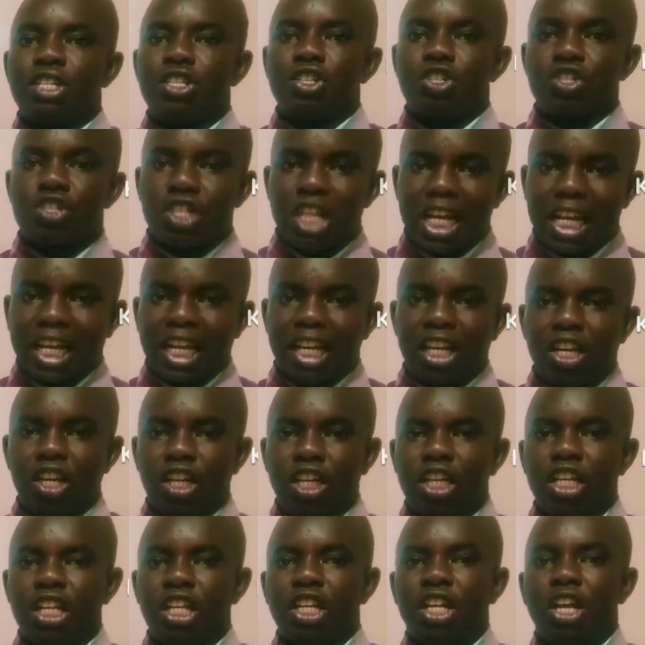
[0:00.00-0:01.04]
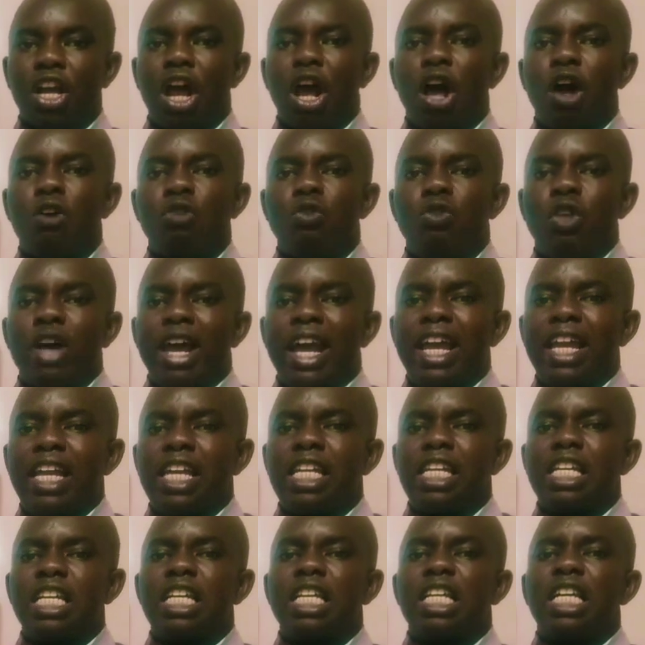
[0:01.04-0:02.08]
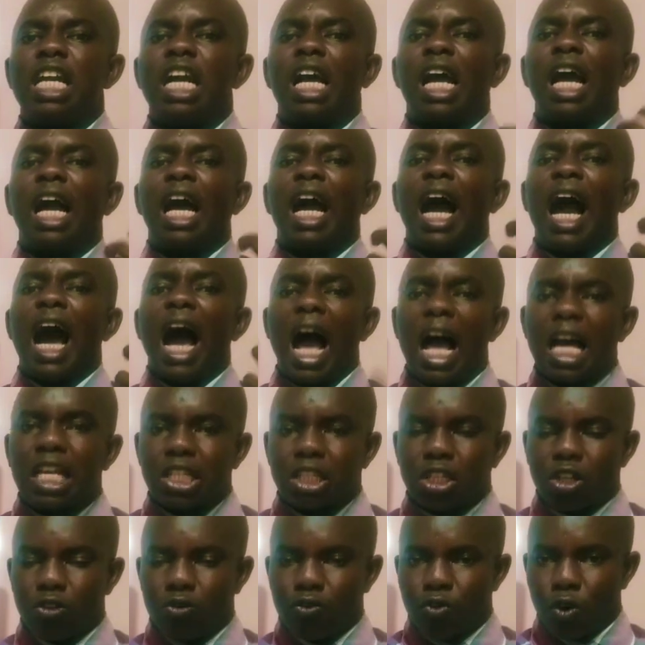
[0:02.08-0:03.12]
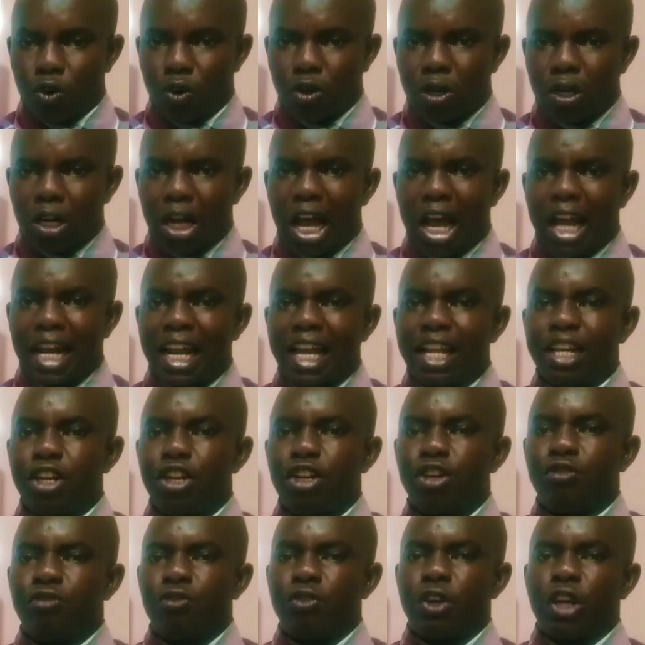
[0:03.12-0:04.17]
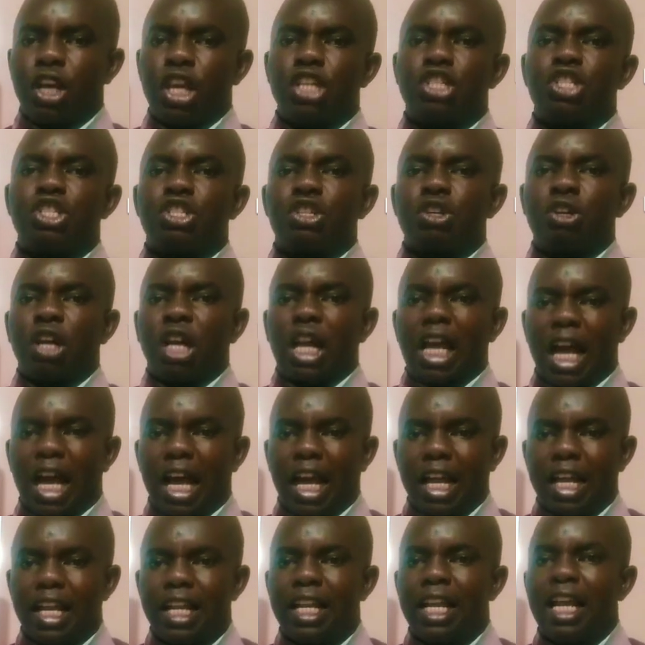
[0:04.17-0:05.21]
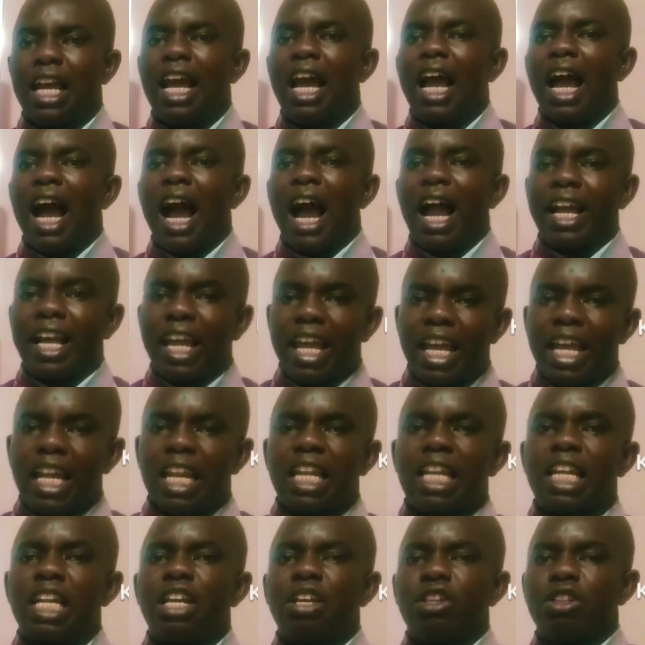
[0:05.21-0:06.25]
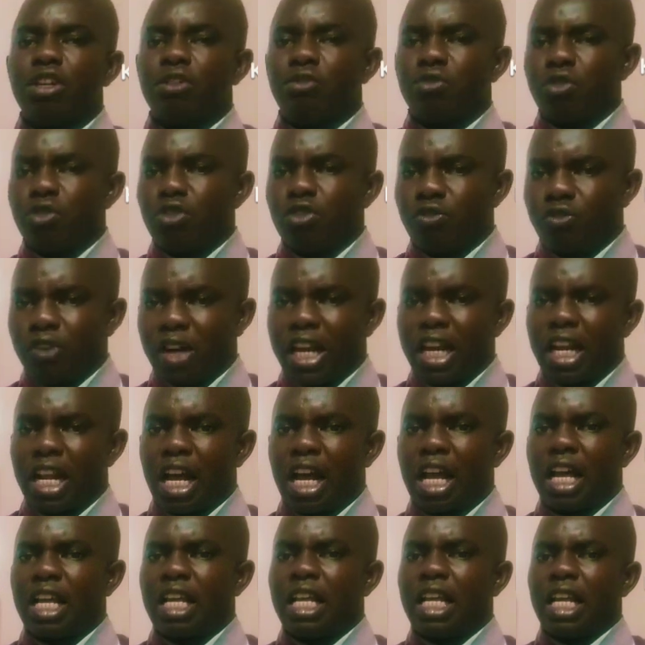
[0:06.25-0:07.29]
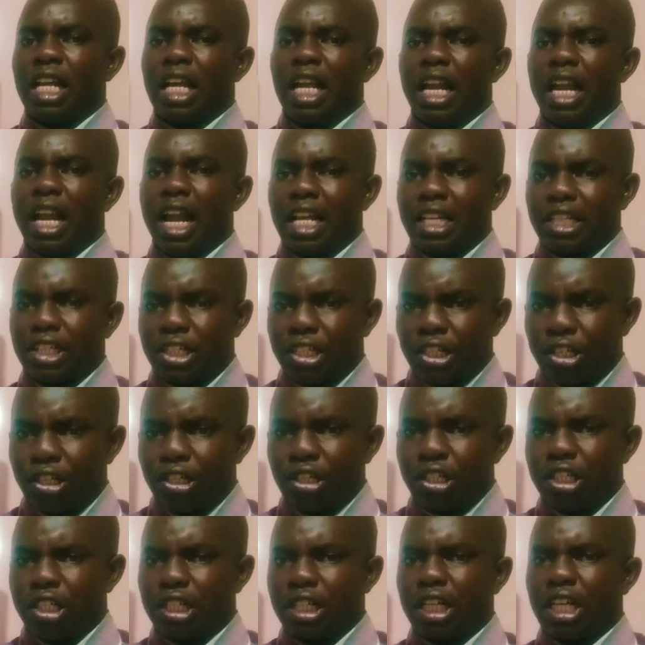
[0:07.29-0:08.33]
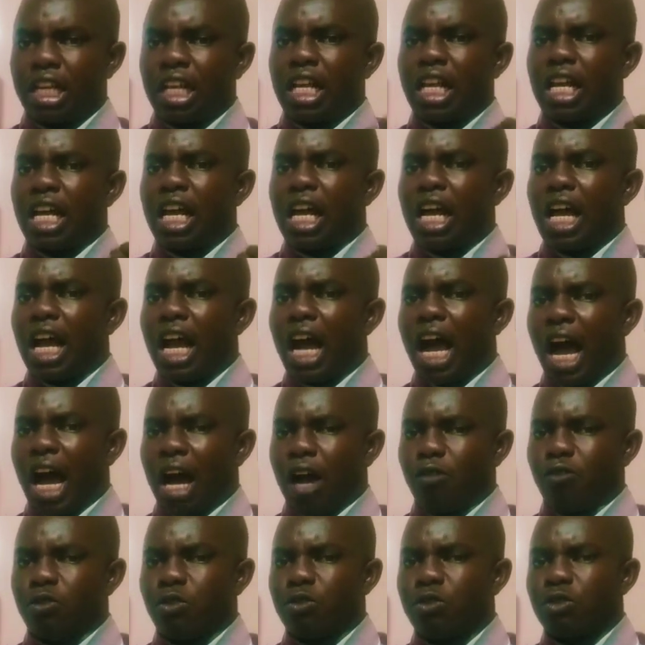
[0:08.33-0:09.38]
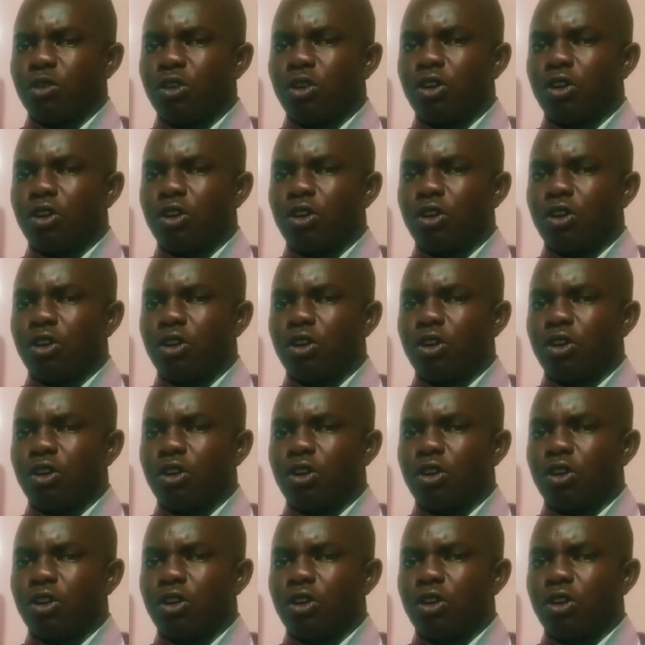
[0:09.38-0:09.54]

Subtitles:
Secondly, they ask for an identification card. Again, the fruit vendor does not have.